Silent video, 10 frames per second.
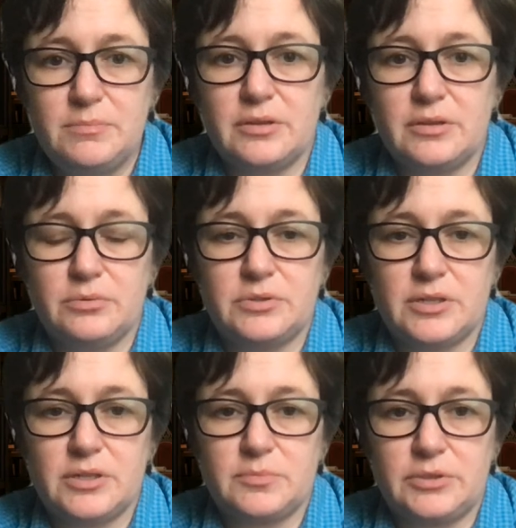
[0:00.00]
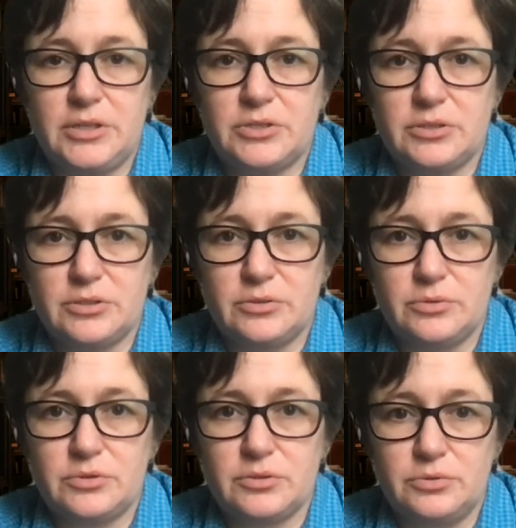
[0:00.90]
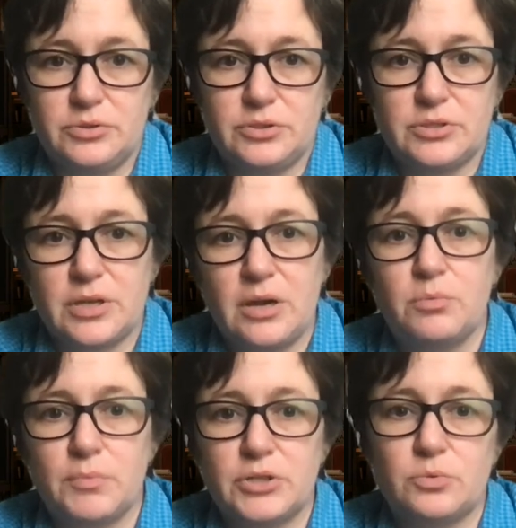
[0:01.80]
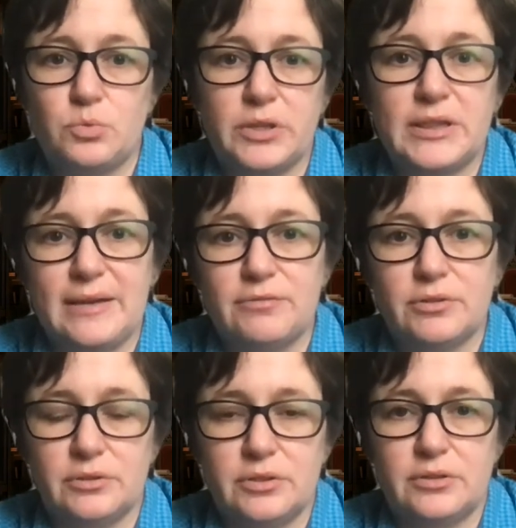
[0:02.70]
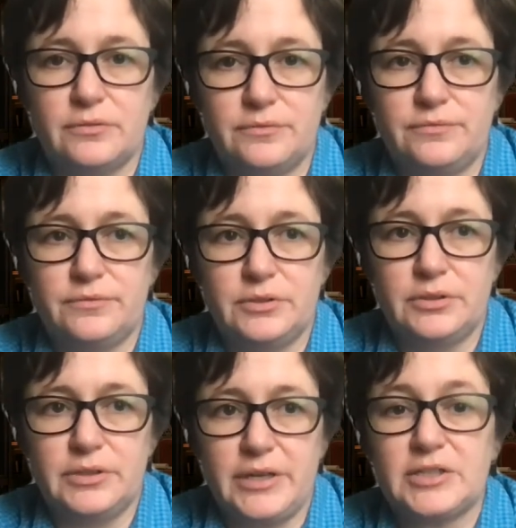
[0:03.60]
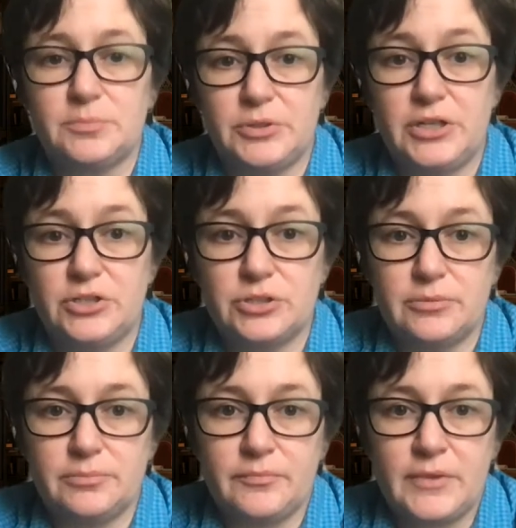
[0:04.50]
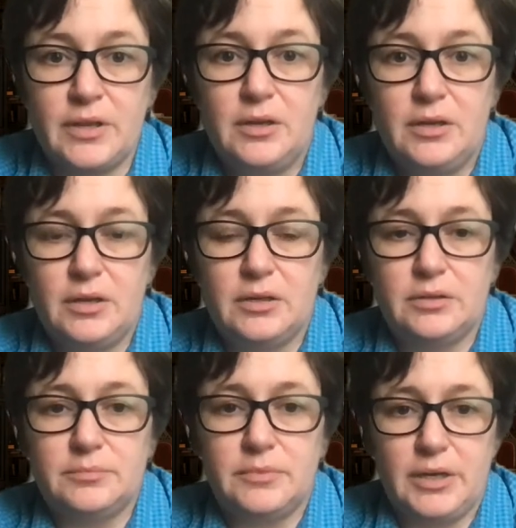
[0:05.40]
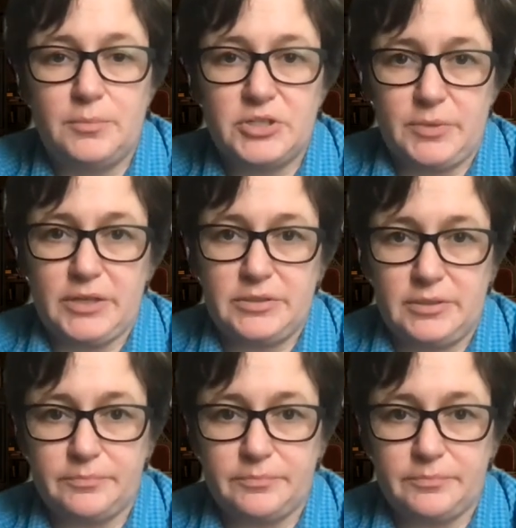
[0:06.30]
those explanations and those solutions, what level of explanation I'm expecting.